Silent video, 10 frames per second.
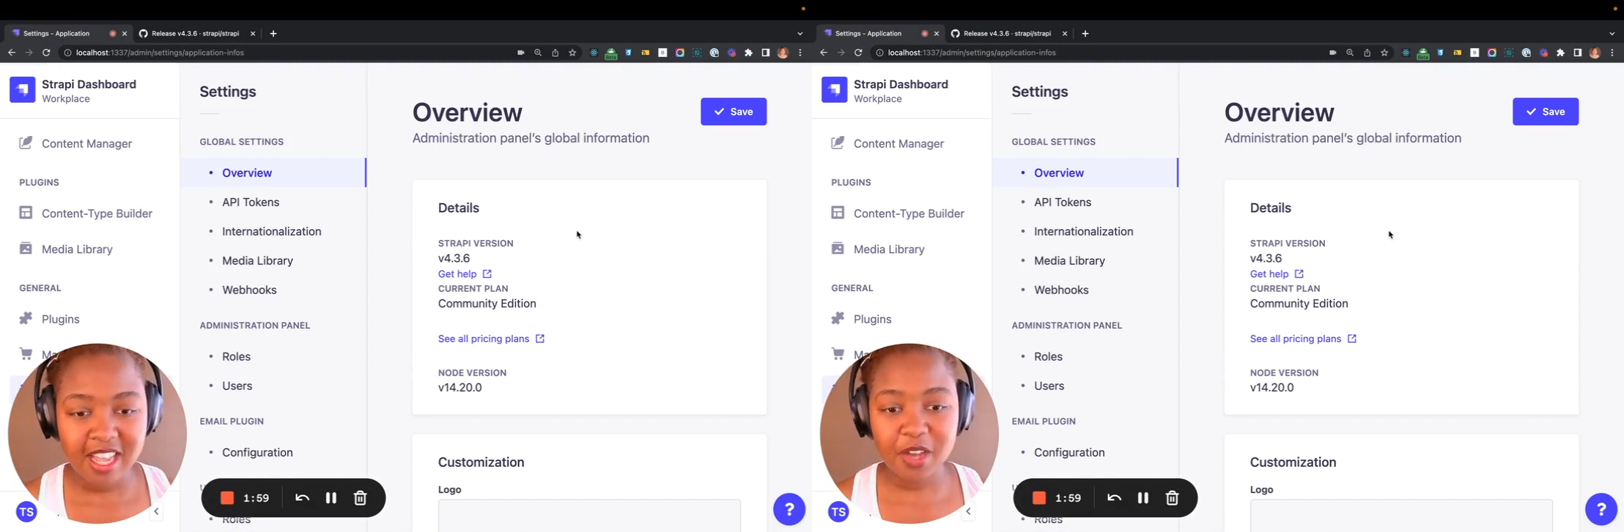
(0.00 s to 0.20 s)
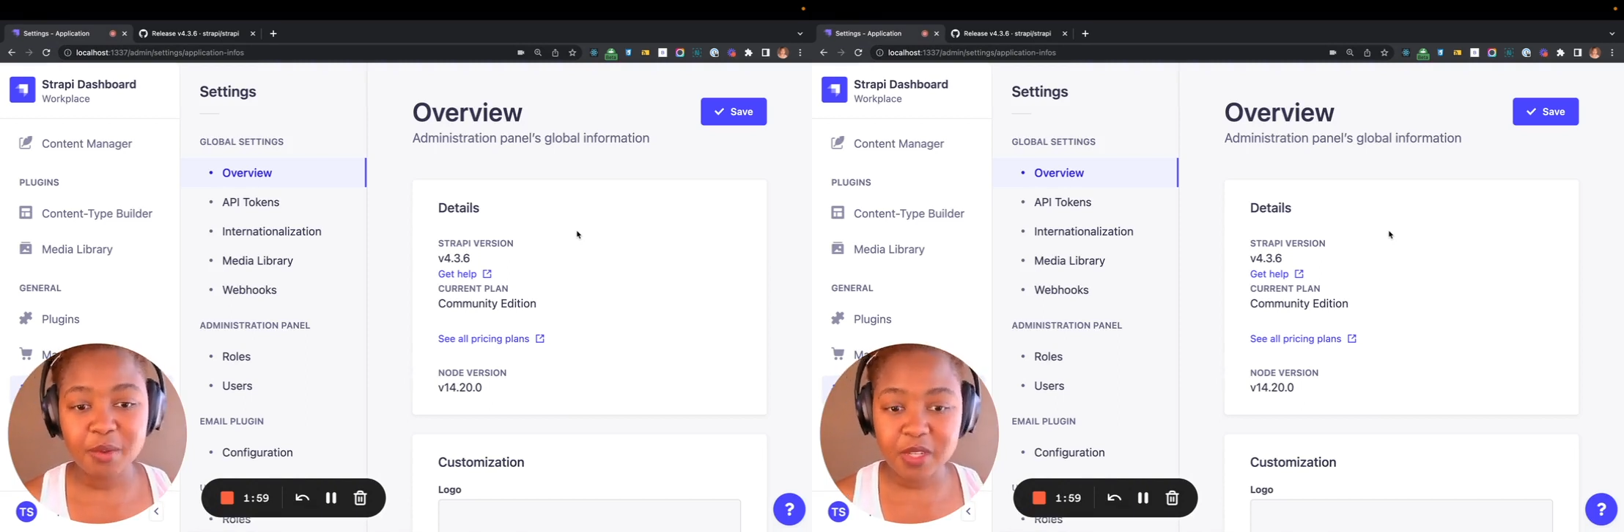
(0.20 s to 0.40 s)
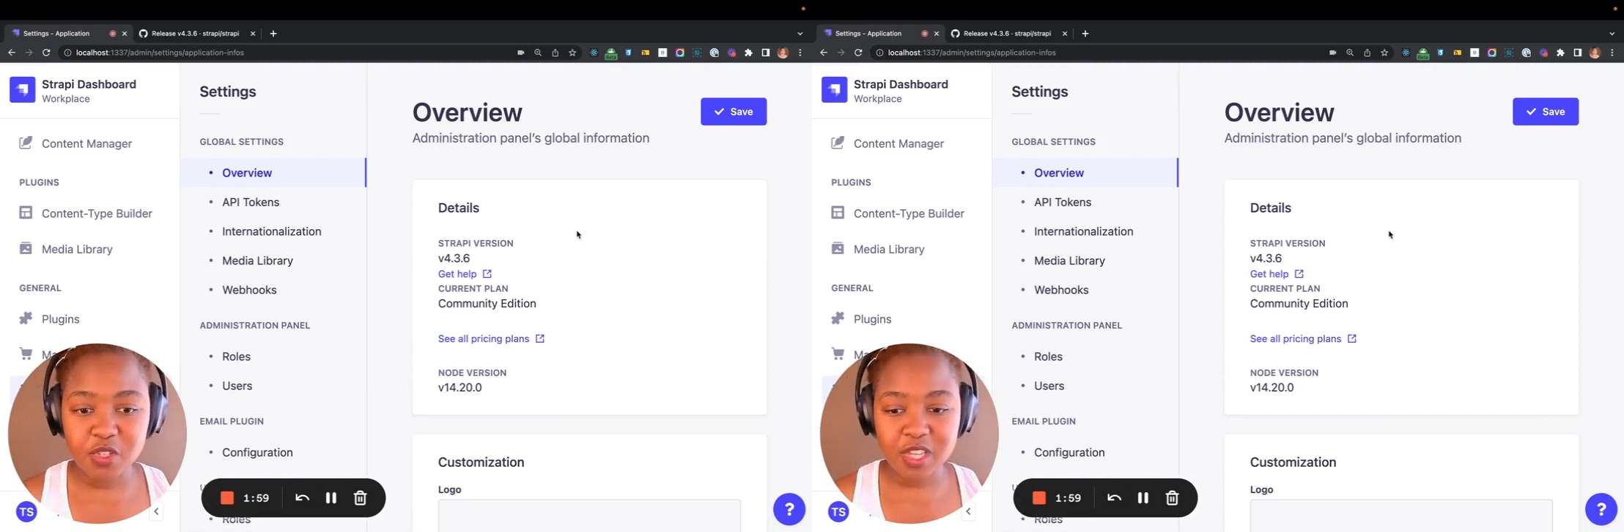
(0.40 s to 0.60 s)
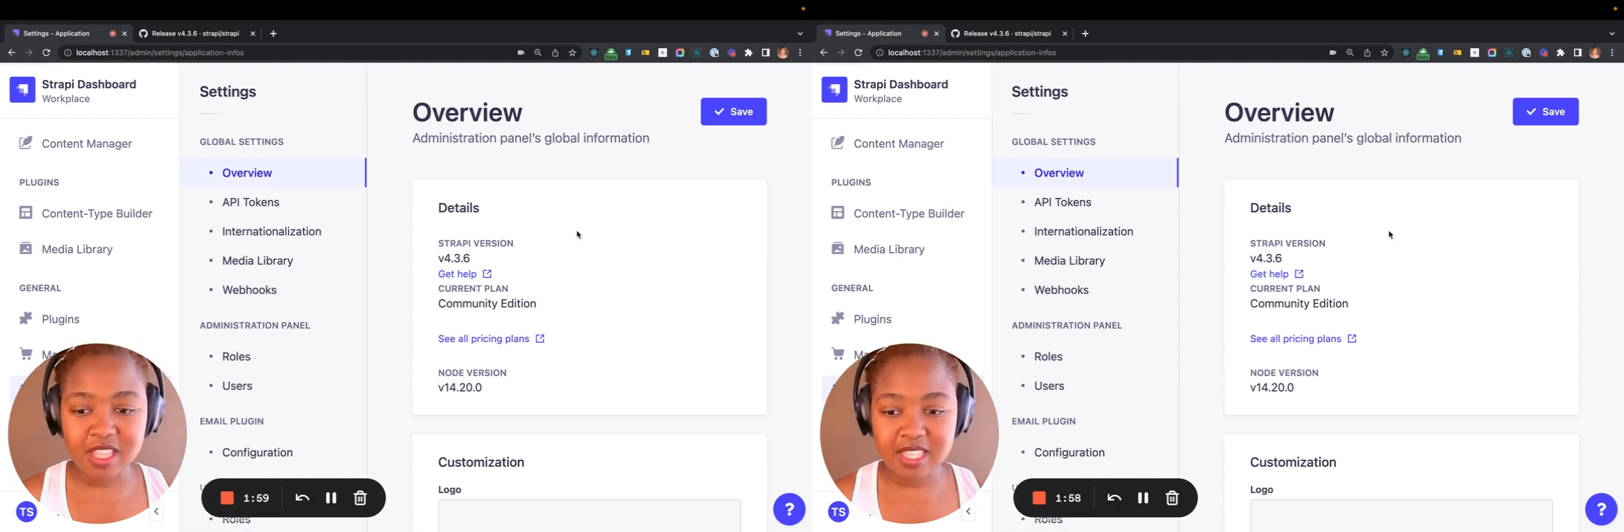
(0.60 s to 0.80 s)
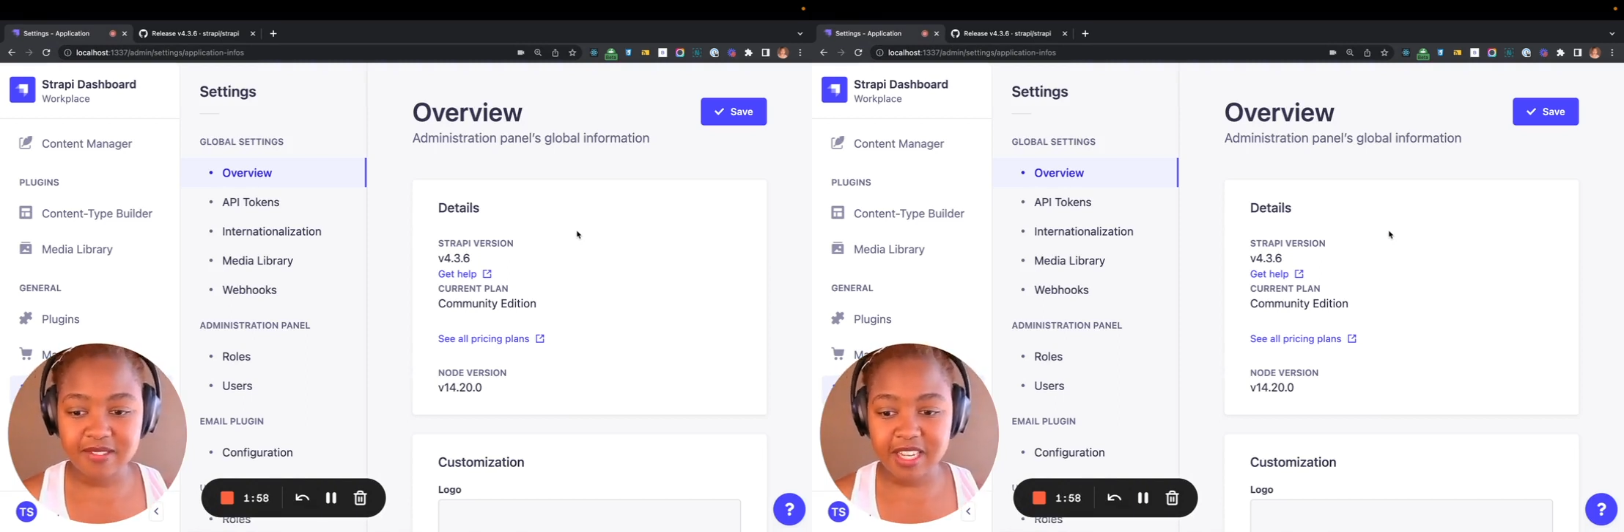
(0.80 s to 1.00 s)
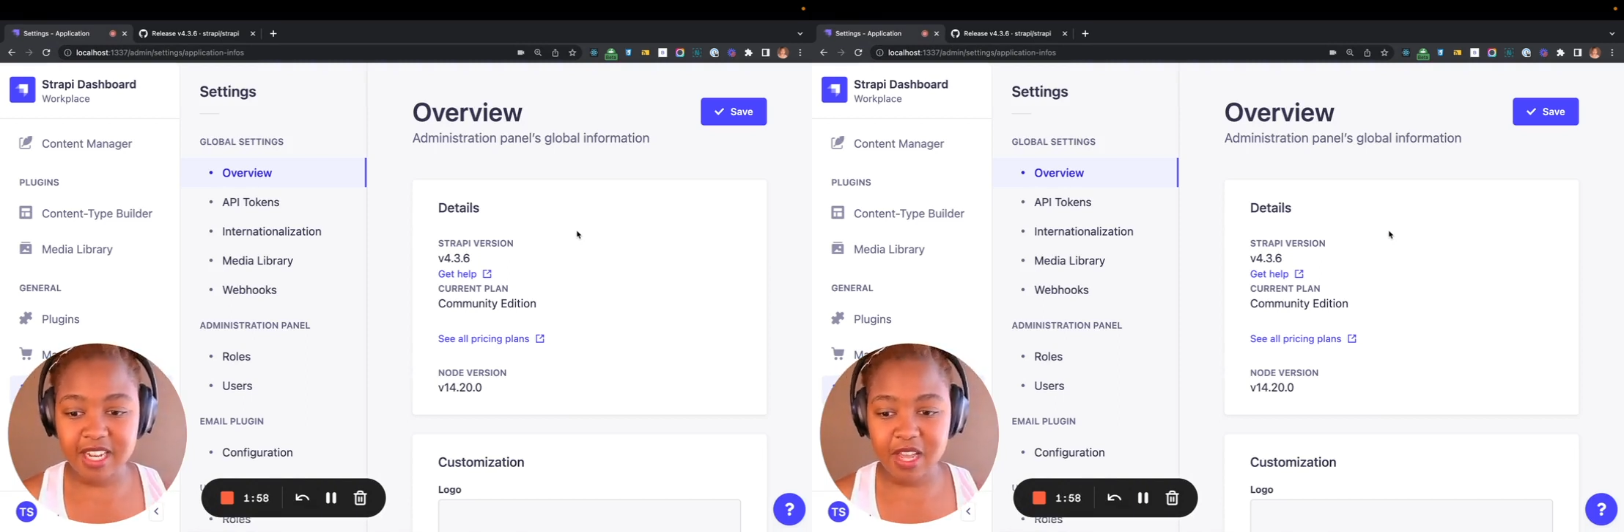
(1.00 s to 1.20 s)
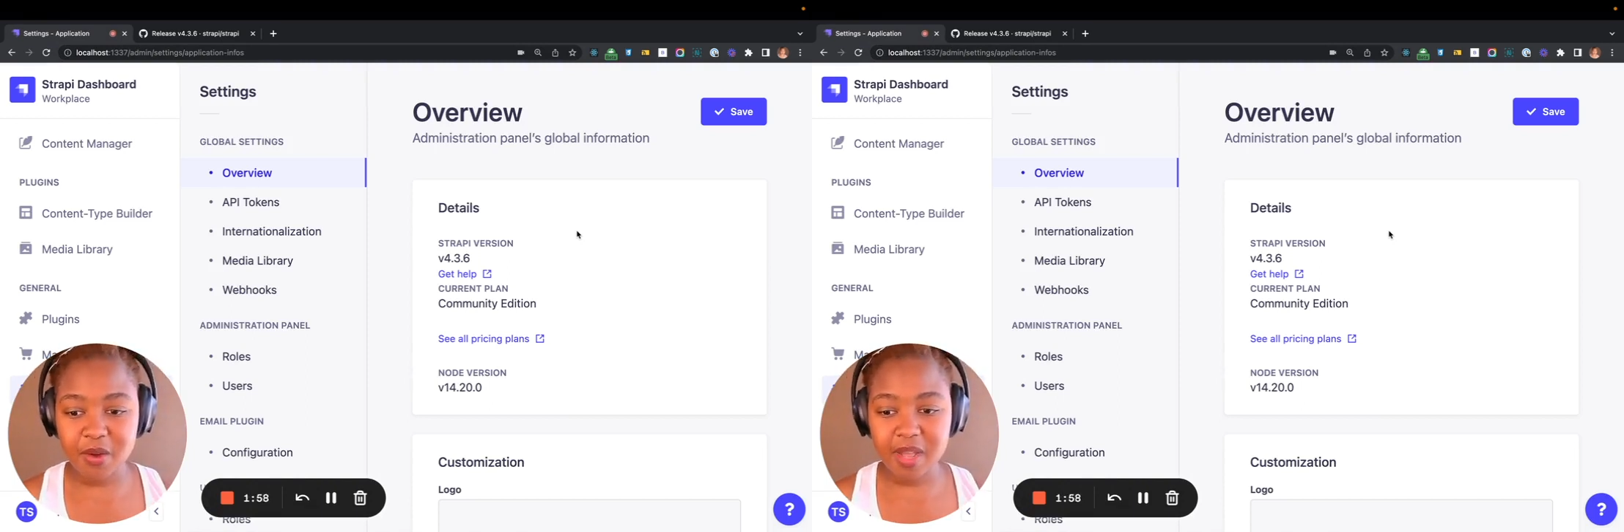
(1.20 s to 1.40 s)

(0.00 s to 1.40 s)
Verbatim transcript: I hope you enjoyed this video